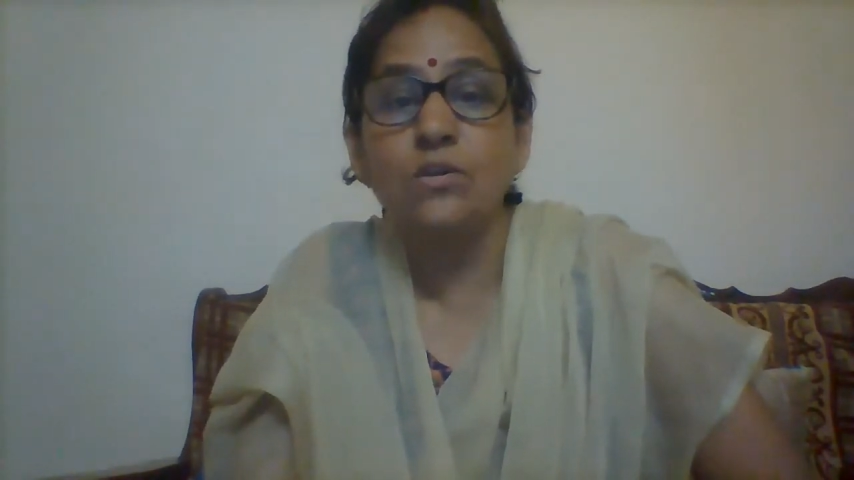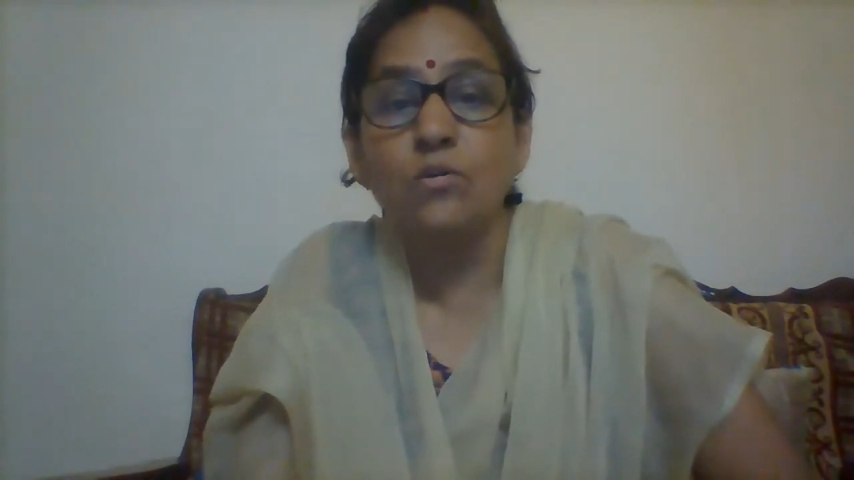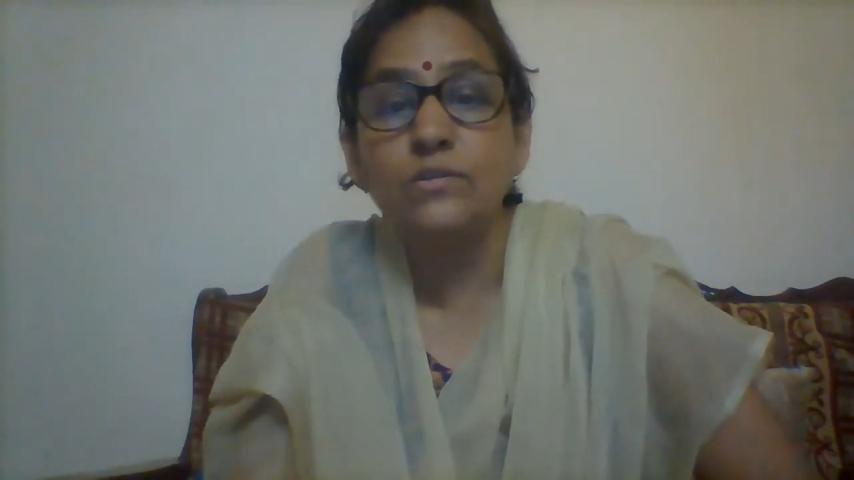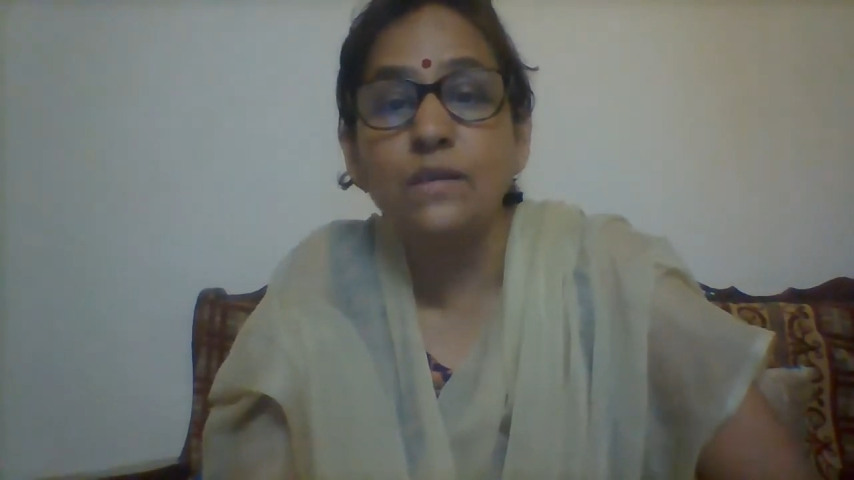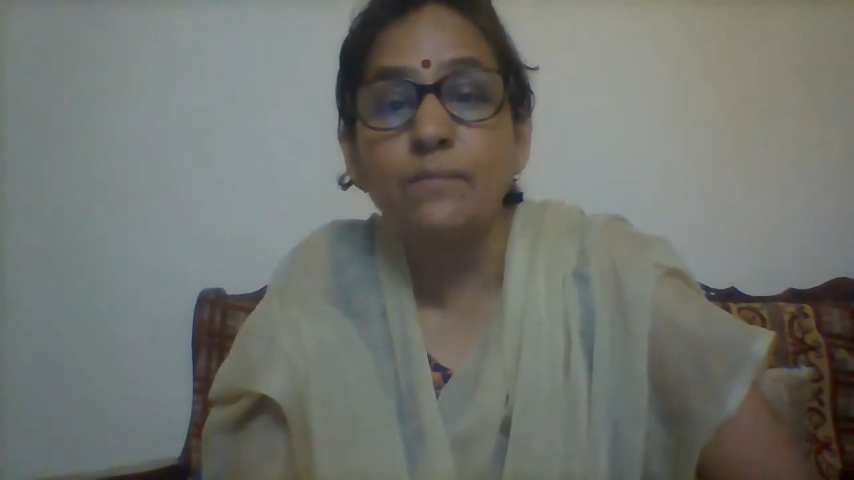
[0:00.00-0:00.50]

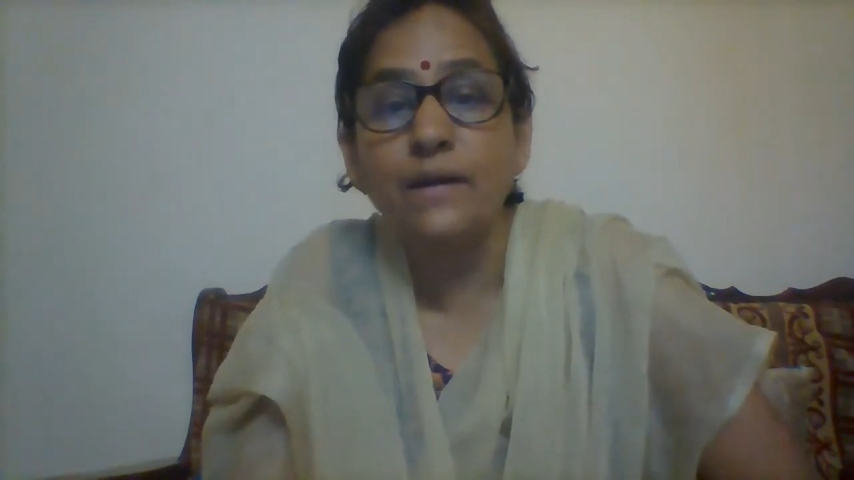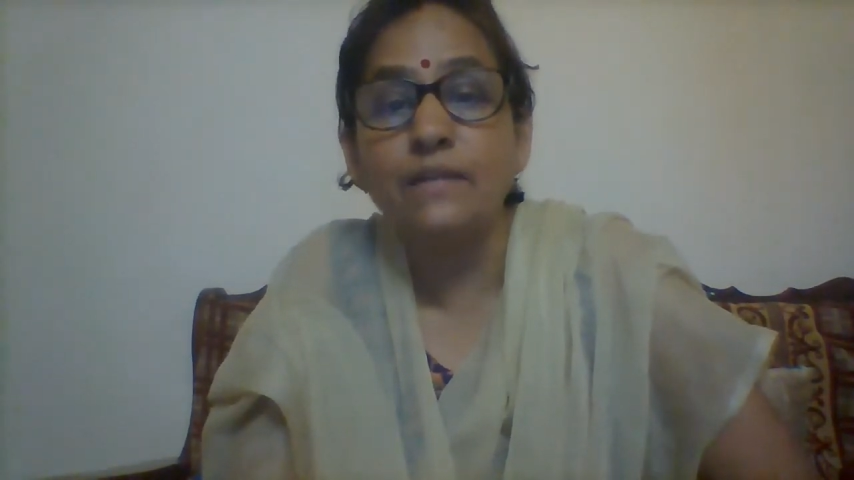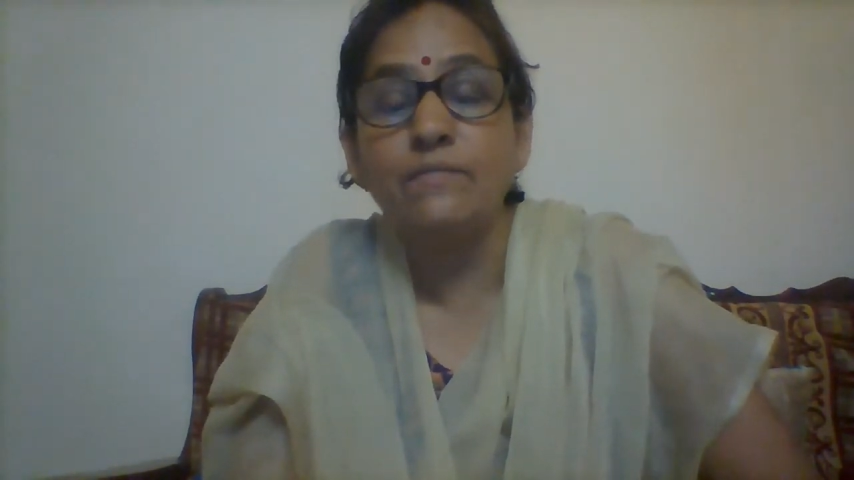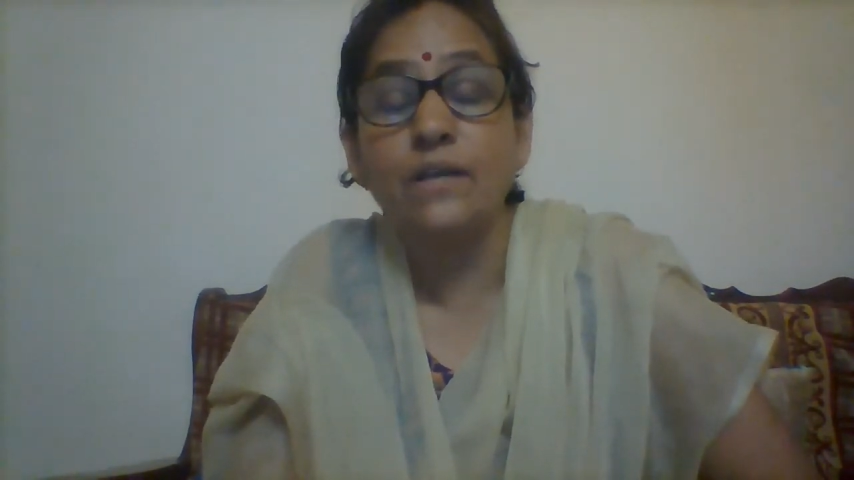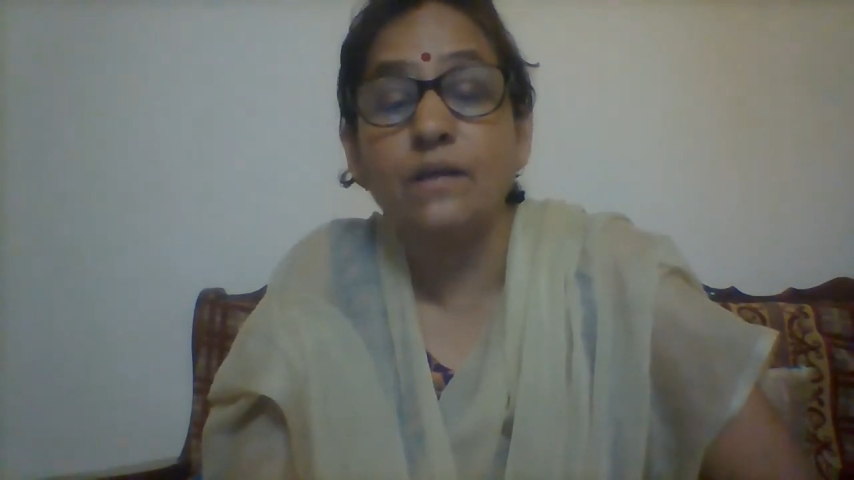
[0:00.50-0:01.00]
Lokdal
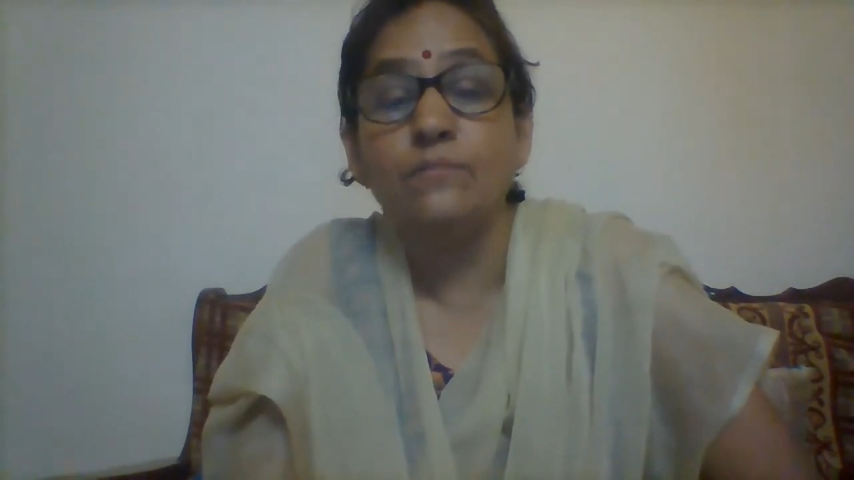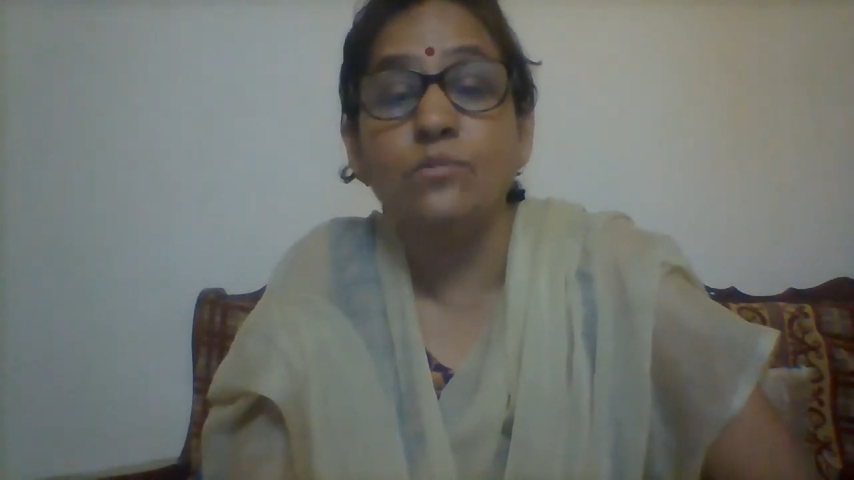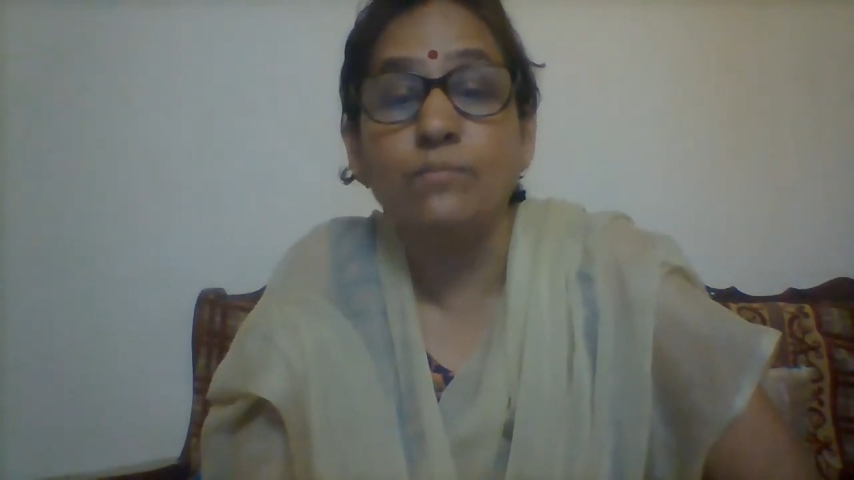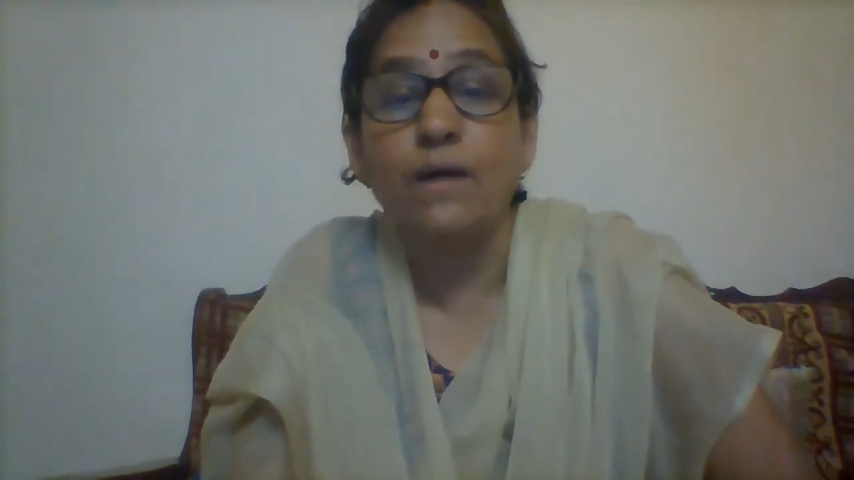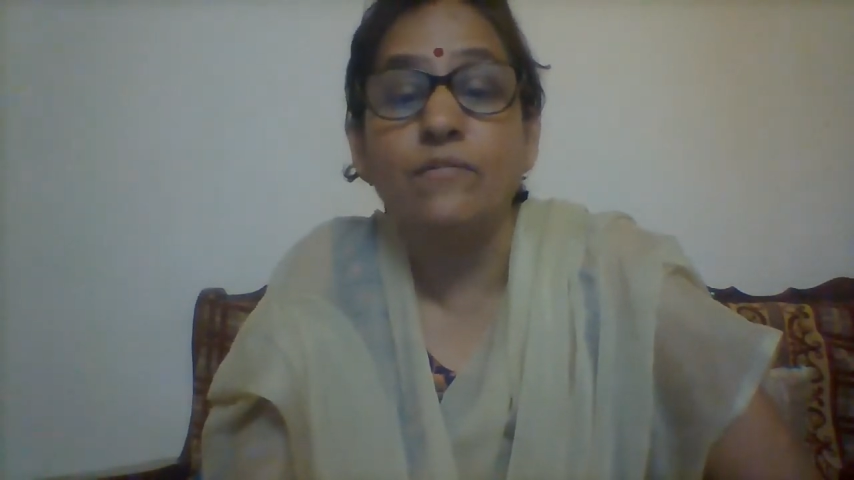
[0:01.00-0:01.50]
party will come
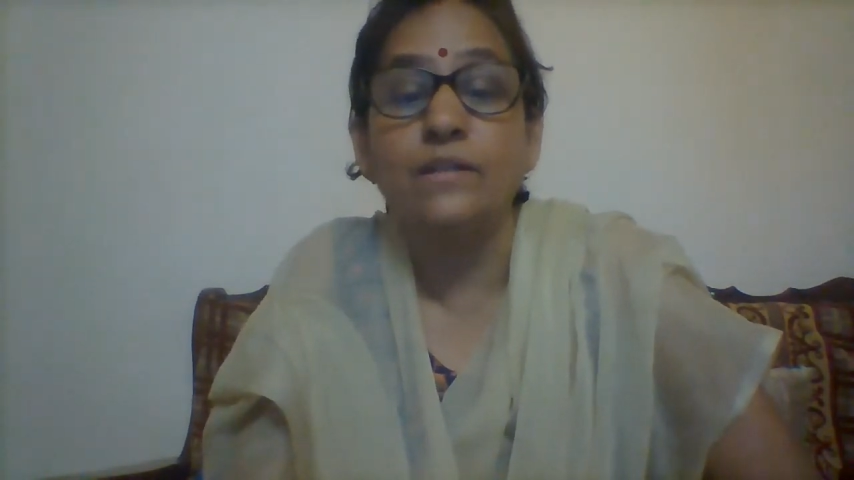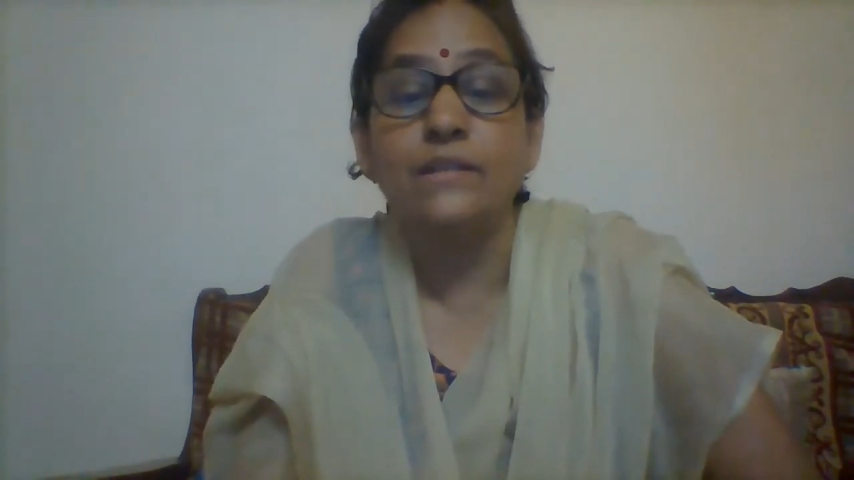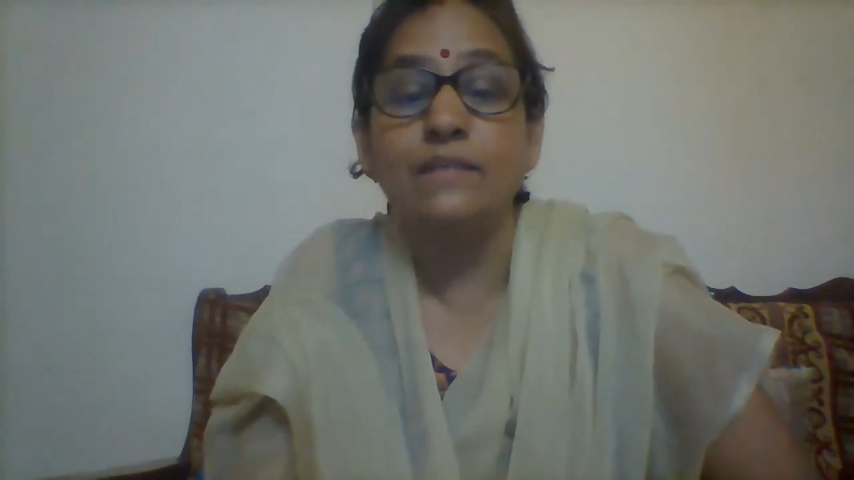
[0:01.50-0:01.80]
to power,